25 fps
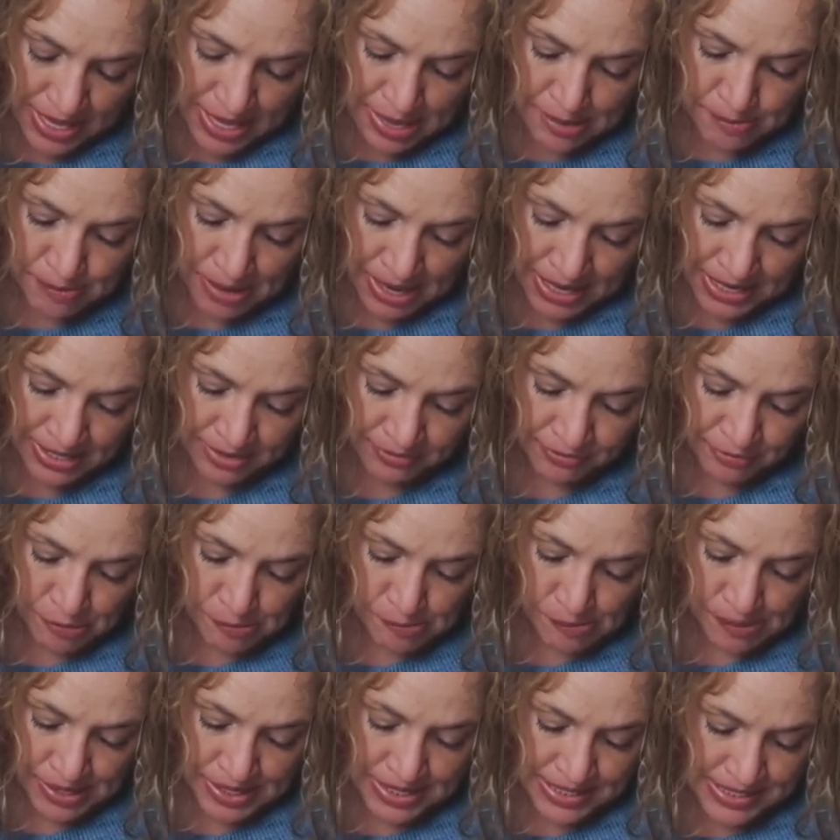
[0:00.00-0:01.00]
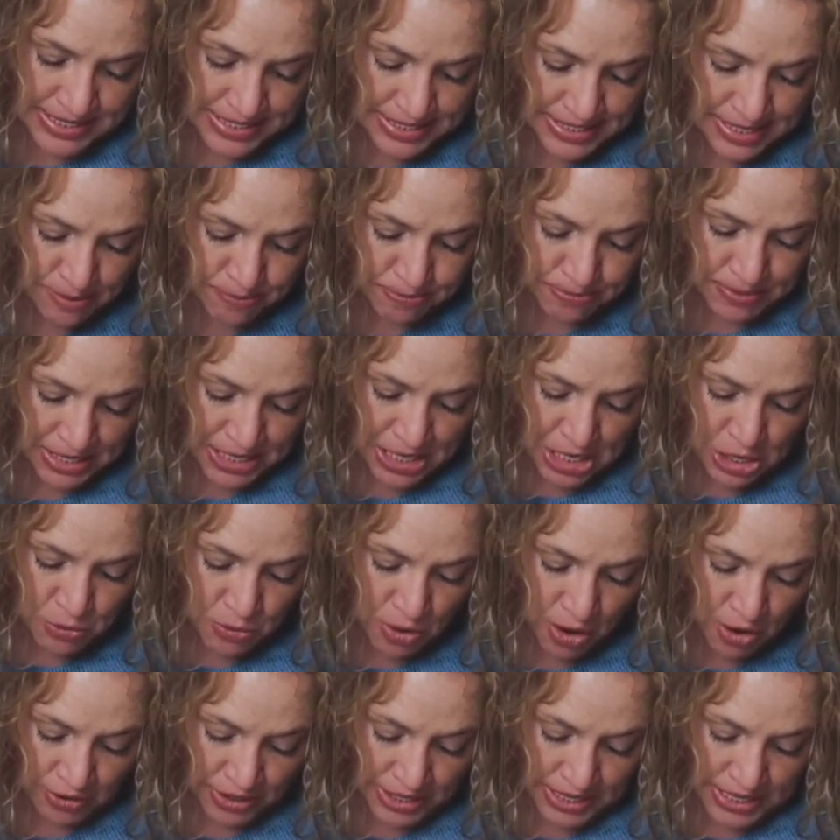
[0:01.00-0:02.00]
It might even be something
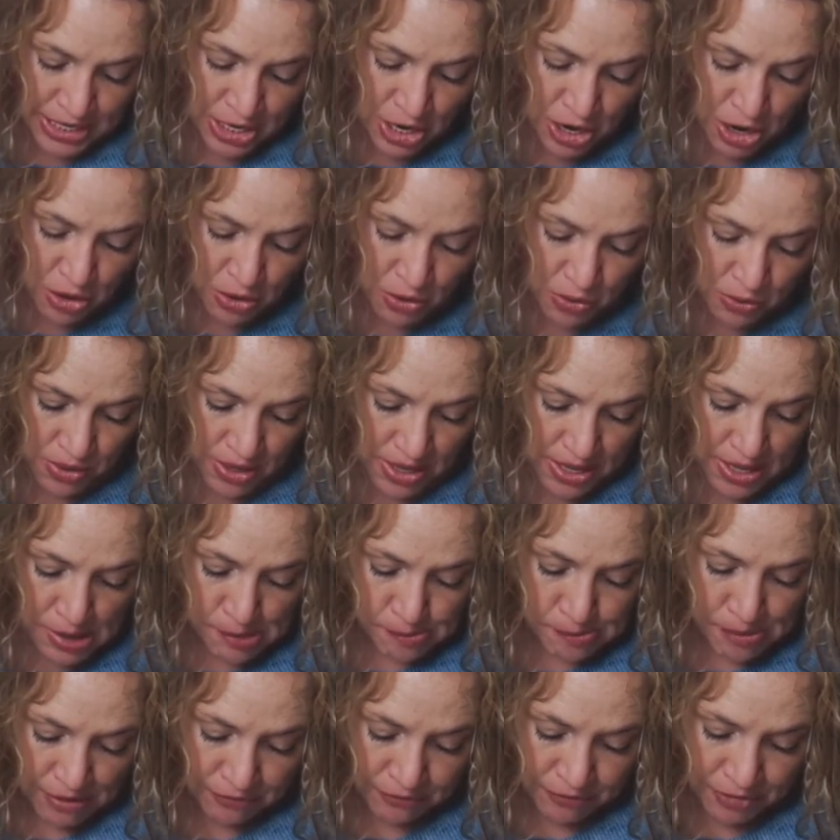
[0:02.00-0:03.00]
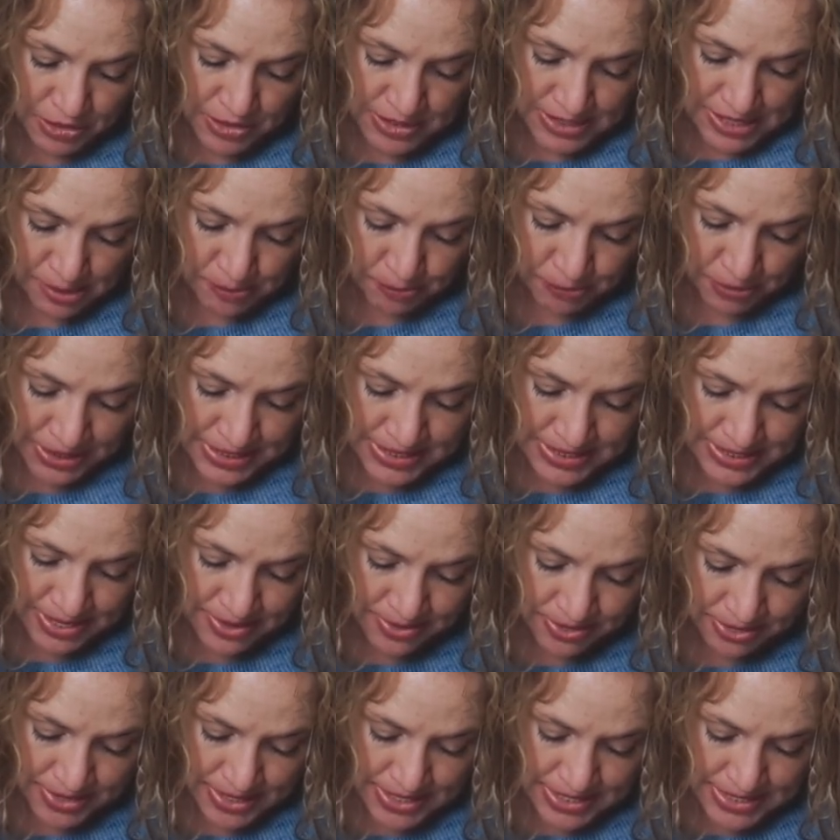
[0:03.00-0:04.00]
you already know, but for some
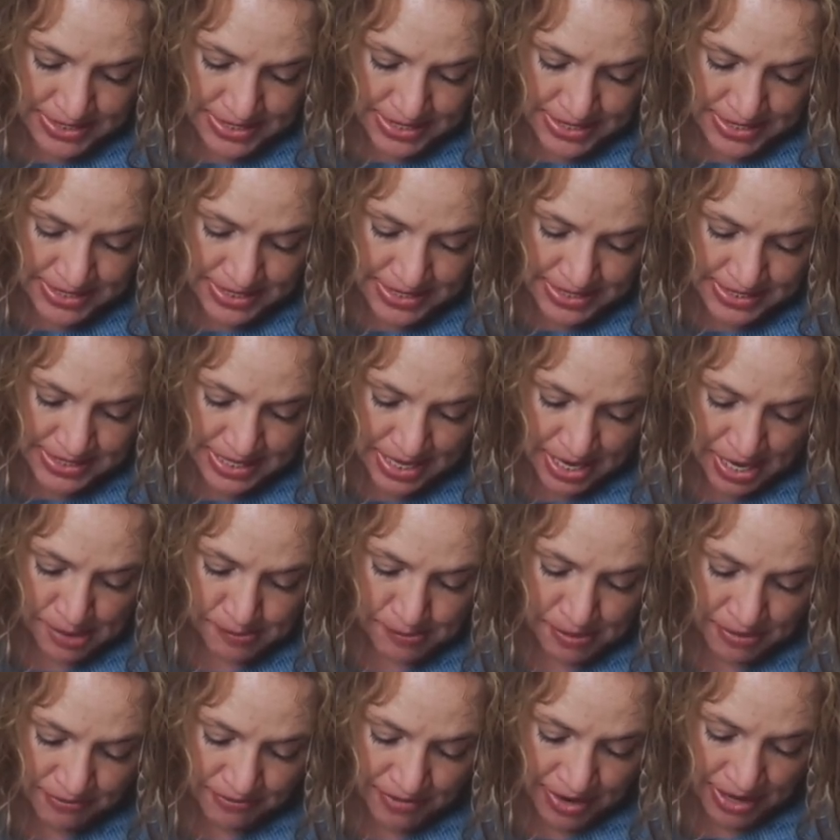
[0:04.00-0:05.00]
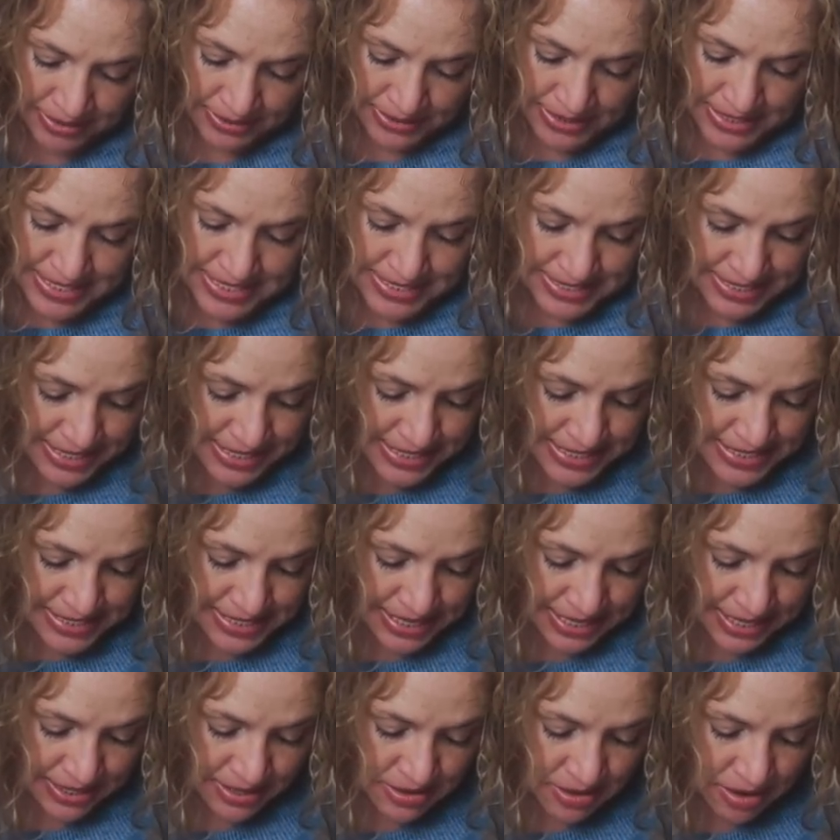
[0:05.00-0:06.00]
reason, this is the time it finally
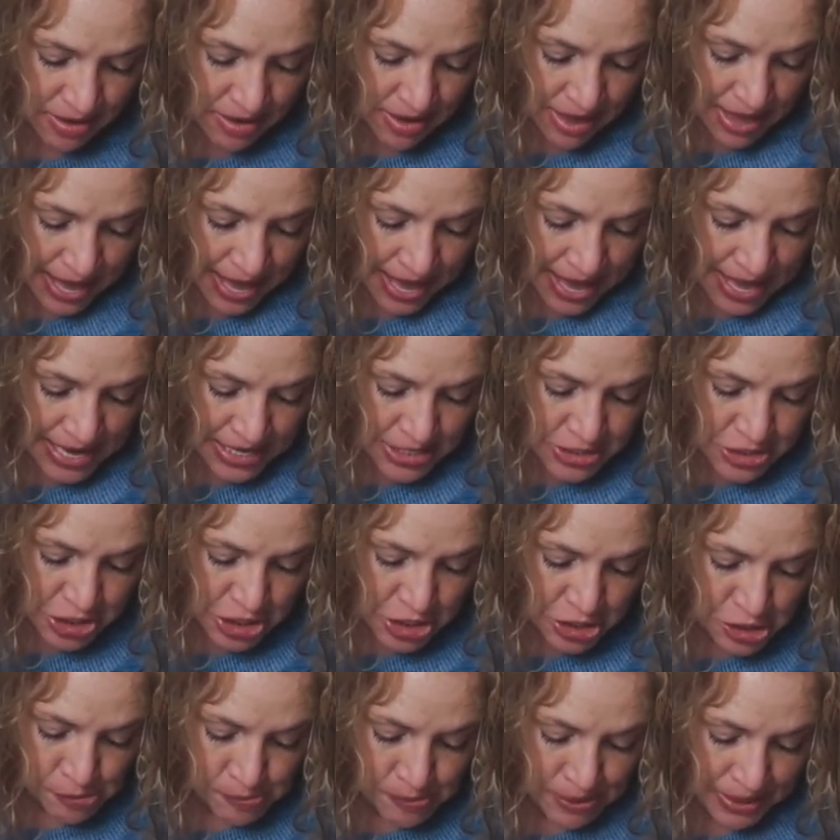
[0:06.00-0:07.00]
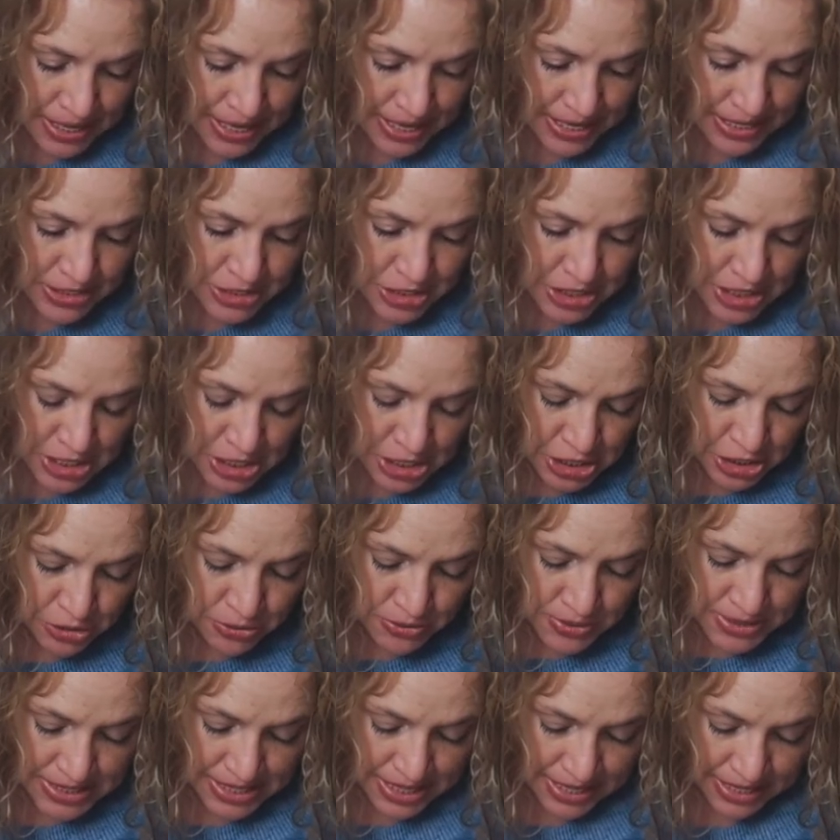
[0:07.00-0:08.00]
sinks in and you begin to
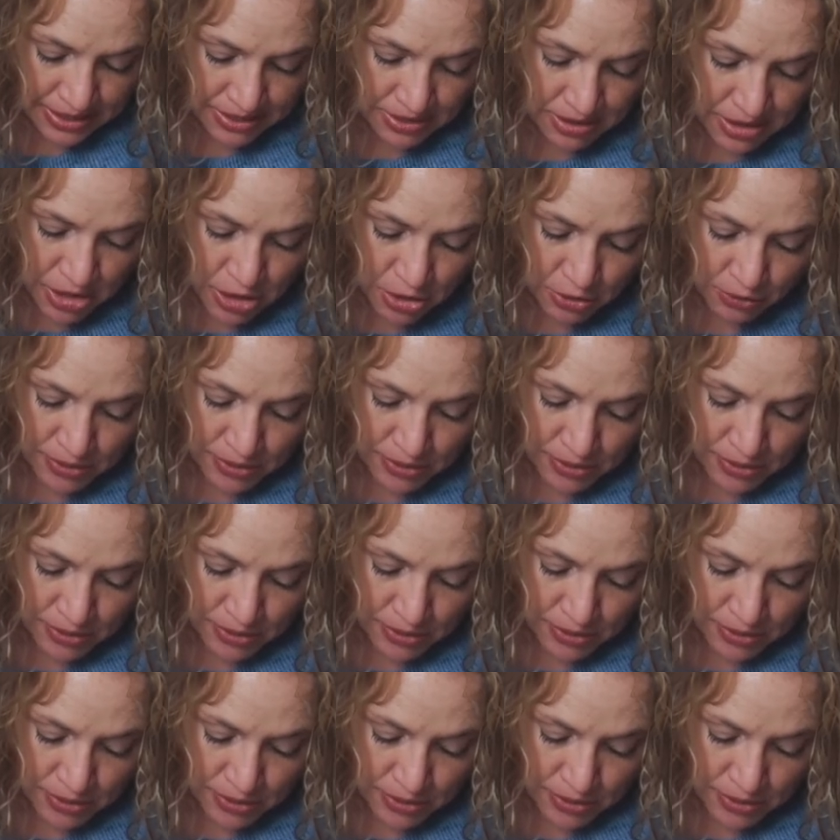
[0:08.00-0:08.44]
use it.